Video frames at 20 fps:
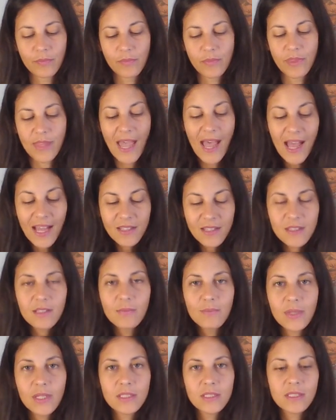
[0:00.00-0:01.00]
That's
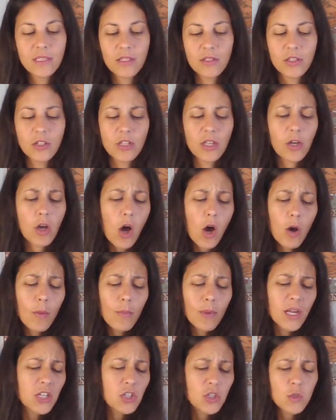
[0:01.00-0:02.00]
the big deal. And they're like, oh,
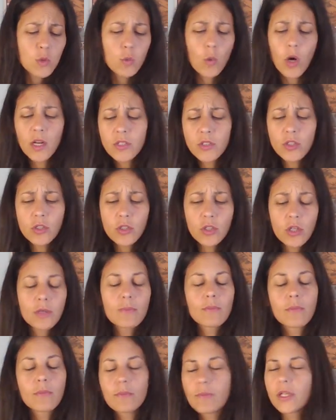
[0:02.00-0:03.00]
but I just wanted to
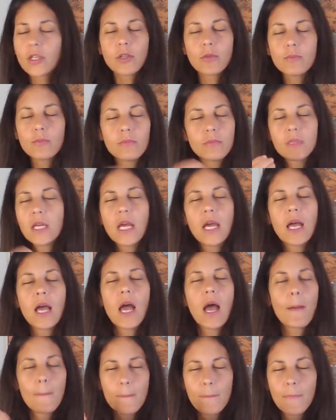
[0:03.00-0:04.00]
learn. But you're,
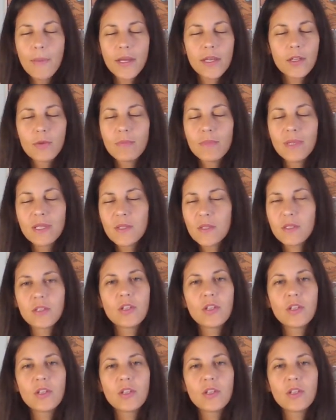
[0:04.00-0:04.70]
but you're miss.